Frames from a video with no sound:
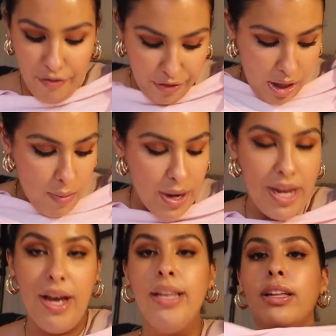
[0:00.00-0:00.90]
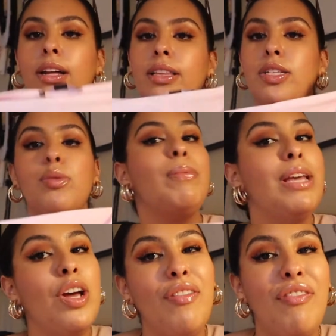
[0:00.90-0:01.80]
flowy. I thought this would be
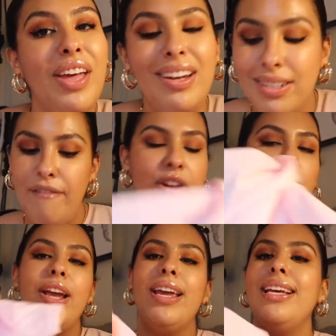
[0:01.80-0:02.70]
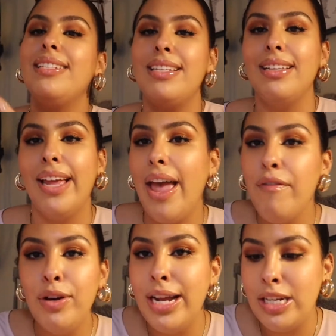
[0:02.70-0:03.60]
good fit. Very easy, like everyday